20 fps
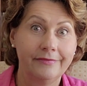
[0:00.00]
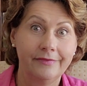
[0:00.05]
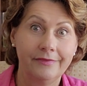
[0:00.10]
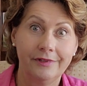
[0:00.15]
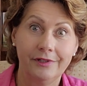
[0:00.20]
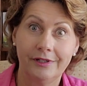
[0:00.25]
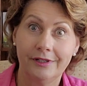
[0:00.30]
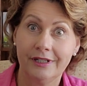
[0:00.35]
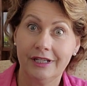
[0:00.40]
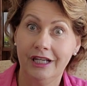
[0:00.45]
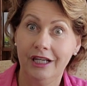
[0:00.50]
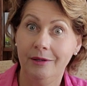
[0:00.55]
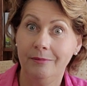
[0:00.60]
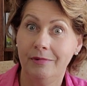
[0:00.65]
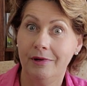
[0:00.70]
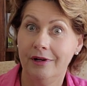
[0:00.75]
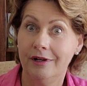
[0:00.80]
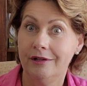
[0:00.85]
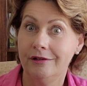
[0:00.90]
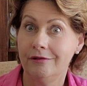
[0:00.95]
just keep
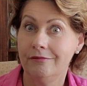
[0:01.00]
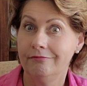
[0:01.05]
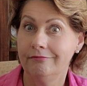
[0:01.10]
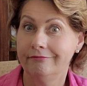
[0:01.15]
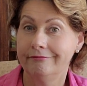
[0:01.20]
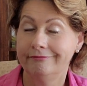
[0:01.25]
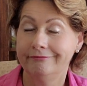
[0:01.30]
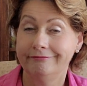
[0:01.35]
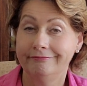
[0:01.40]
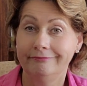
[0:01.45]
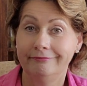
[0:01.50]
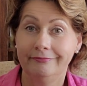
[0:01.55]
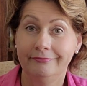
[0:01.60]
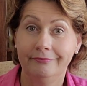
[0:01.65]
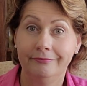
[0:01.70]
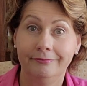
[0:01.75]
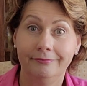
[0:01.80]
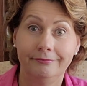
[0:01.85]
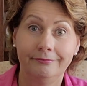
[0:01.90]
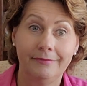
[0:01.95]
on,
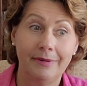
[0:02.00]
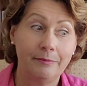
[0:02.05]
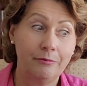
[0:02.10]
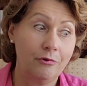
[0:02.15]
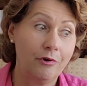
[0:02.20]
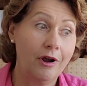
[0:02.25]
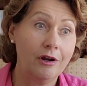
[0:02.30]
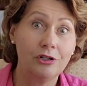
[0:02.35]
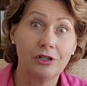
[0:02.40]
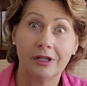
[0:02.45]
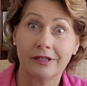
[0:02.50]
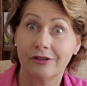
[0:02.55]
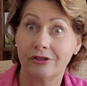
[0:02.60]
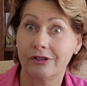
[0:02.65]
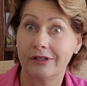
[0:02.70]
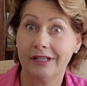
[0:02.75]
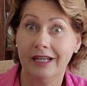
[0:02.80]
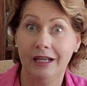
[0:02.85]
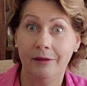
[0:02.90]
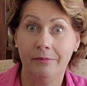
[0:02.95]
my projects
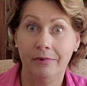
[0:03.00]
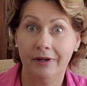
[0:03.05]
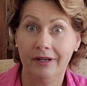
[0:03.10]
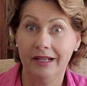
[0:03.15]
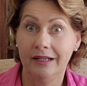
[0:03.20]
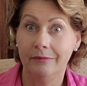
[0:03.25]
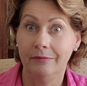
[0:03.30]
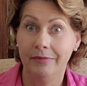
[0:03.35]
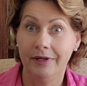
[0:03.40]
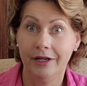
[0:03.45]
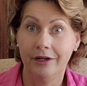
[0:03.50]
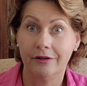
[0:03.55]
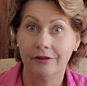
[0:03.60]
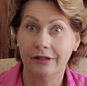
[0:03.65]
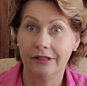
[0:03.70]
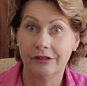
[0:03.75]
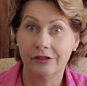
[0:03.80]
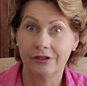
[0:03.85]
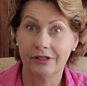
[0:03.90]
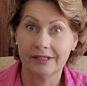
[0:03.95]
just keep on getting bigger,
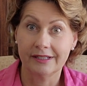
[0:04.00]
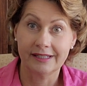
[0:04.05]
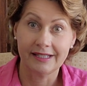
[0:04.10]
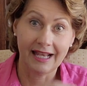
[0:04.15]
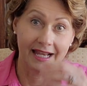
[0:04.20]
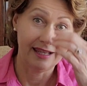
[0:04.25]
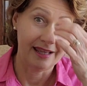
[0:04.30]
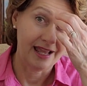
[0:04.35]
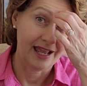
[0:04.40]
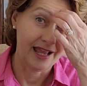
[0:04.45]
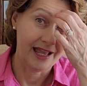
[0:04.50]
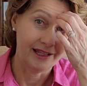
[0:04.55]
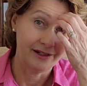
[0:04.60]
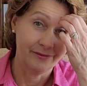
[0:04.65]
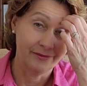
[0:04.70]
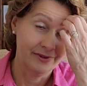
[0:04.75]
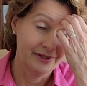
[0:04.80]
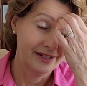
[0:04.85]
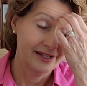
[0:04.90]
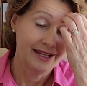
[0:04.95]
let's just say that.
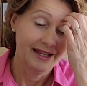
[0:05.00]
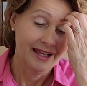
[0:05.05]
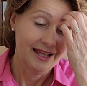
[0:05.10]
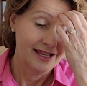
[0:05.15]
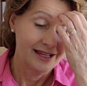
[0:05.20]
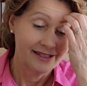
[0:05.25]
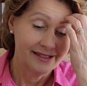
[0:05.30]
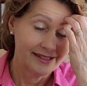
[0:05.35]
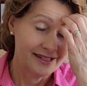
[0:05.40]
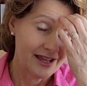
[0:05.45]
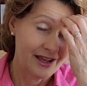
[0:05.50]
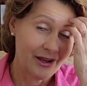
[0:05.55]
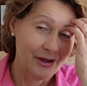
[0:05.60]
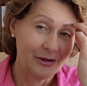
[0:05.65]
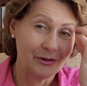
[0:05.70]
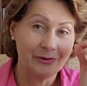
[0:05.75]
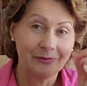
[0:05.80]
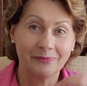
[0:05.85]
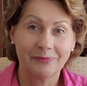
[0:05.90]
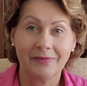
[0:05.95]
So
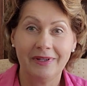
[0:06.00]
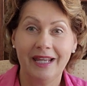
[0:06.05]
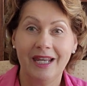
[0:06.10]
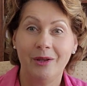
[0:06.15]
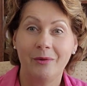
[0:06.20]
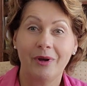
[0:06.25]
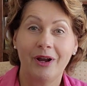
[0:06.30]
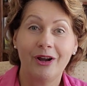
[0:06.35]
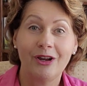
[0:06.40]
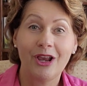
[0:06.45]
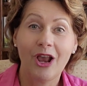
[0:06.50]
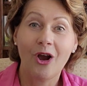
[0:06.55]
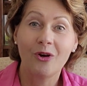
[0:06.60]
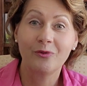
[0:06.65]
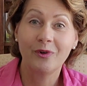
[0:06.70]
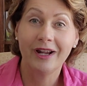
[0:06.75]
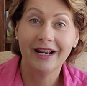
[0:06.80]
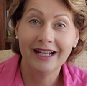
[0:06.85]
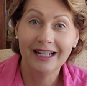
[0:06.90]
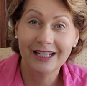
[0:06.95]
anyway, are y'all
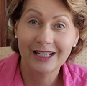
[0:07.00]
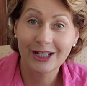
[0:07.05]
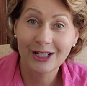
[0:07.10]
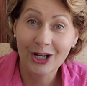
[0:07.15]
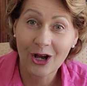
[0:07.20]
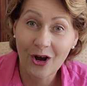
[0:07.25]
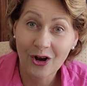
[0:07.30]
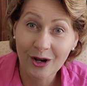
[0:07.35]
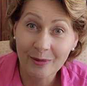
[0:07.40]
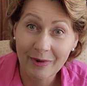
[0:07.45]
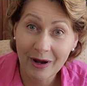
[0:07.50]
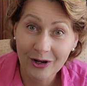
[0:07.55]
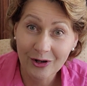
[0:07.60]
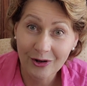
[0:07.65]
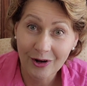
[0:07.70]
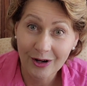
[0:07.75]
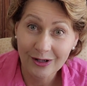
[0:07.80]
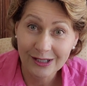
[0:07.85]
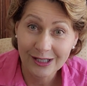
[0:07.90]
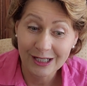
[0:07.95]
ready to talk about
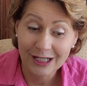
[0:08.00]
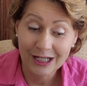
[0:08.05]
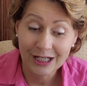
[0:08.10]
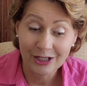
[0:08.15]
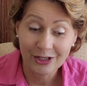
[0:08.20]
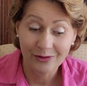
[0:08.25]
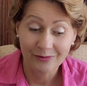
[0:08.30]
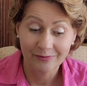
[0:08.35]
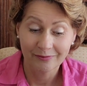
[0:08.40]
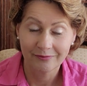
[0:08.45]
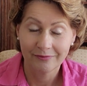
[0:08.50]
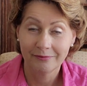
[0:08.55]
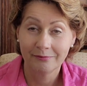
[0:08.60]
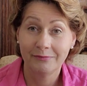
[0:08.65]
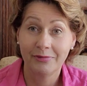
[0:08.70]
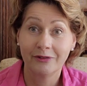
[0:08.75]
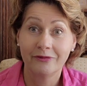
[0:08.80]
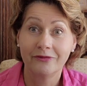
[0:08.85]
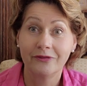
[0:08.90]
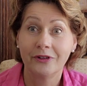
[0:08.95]
cross stitch?
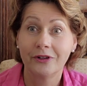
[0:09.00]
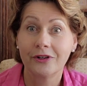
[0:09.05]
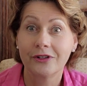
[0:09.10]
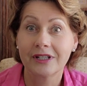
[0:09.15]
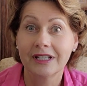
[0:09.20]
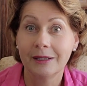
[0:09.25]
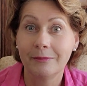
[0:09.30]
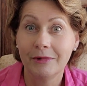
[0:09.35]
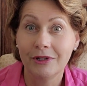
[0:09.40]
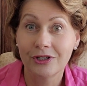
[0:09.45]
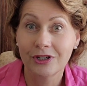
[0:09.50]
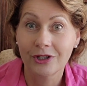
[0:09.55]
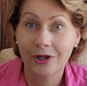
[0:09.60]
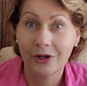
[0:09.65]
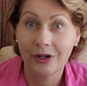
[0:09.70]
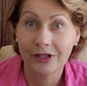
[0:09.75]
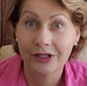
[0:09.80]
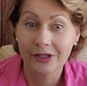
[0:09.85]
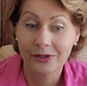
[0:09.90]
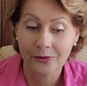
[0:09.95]
But first, let me show
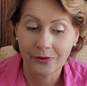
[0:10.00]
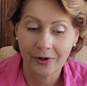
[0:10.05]
you this